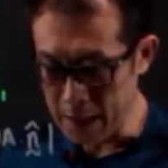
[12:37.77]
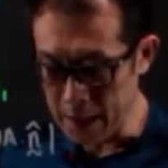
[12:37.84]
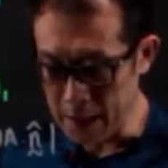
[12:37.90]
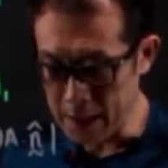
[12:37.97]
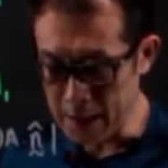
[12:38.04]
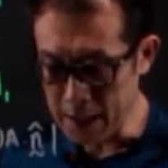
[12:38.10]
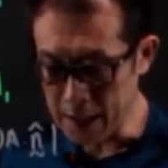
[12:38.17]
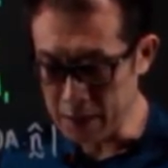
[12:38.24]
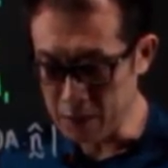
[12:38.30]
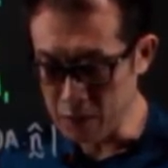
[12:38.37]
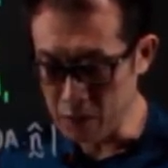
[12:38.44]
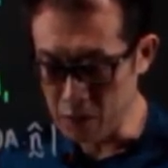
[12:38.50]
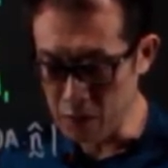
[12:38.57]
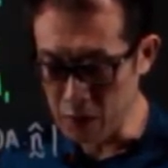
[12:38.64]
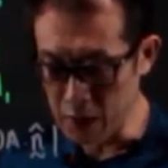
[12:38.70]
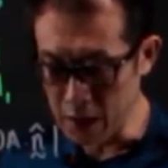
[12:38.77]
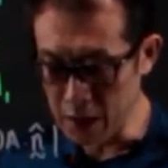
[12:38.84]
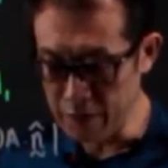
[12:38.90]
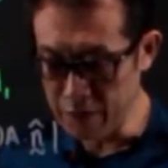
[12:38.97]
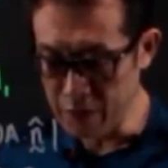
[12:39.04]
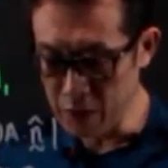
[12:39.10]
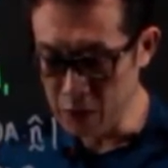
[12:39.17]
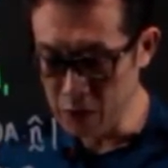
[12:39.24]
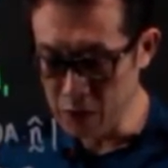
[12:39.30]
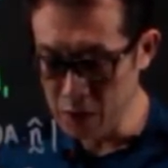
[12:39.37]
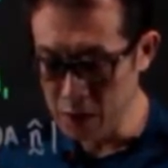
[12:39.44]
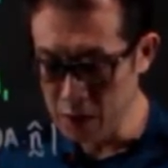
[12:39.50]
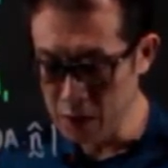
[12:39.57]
and that will give you